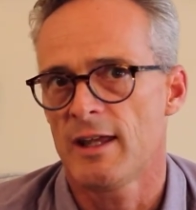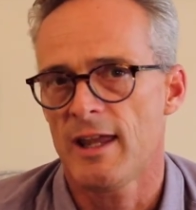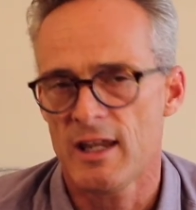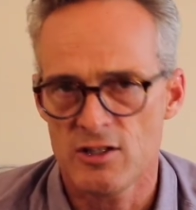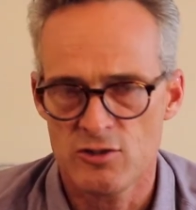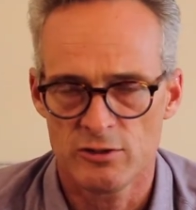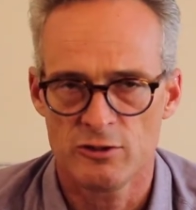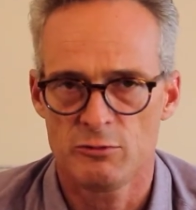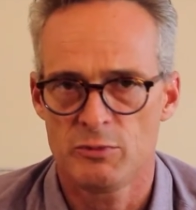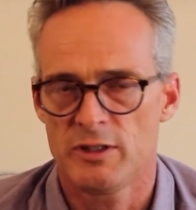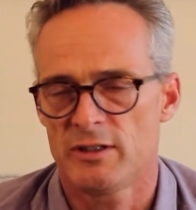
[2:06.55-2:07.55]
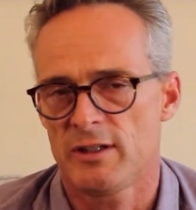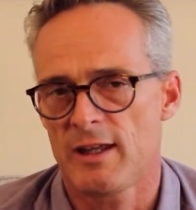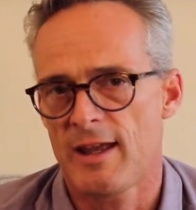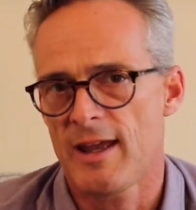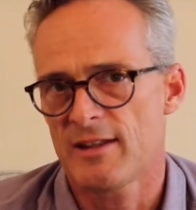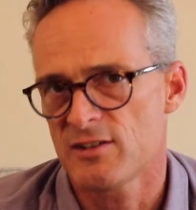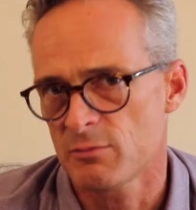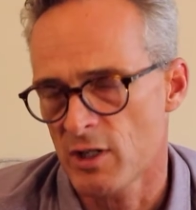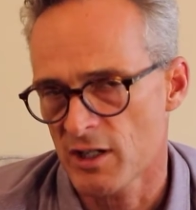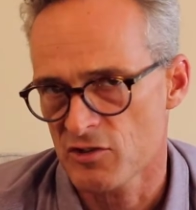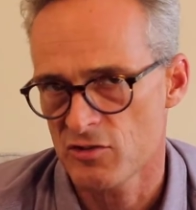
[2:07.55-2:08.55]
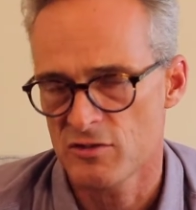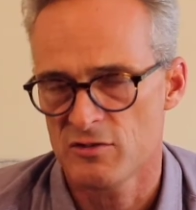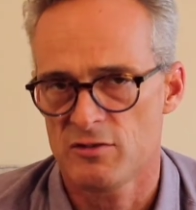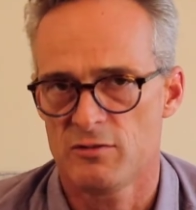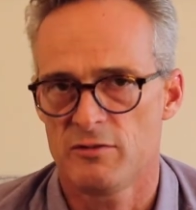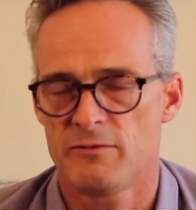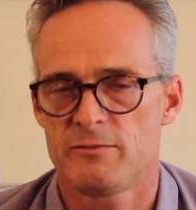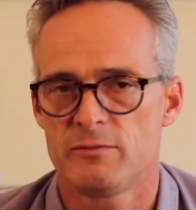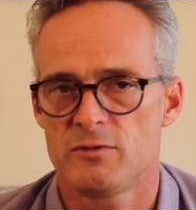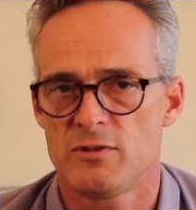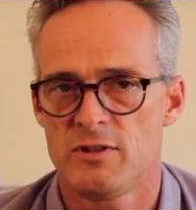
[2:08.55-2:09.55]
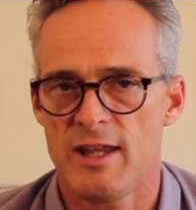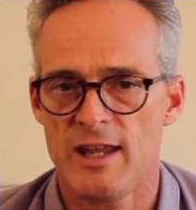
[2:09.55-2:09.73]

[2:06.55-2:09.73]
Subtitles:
age a little bit, add some oxygen to the